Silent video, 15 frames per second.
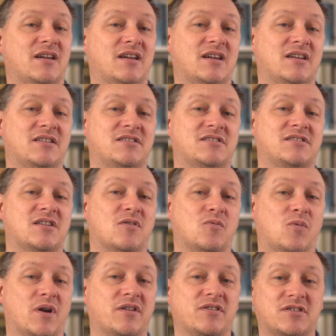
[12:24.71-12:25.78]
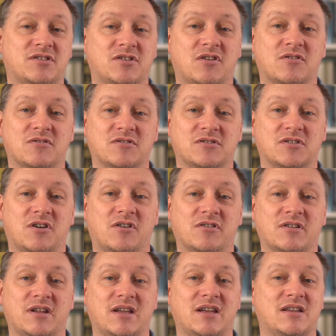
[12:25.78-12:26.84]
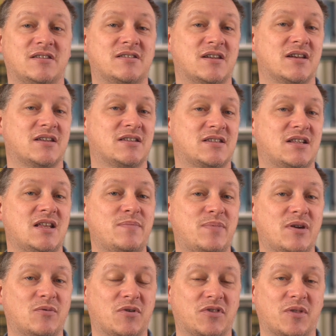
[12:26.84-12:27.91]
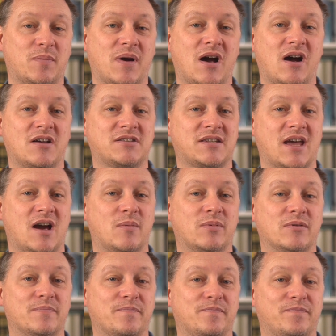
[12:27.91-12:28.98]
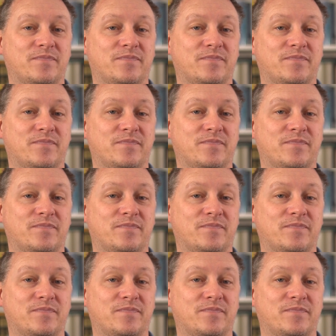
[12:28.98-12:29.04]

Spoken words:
it's one of the songs on his Sleeping with the Past album.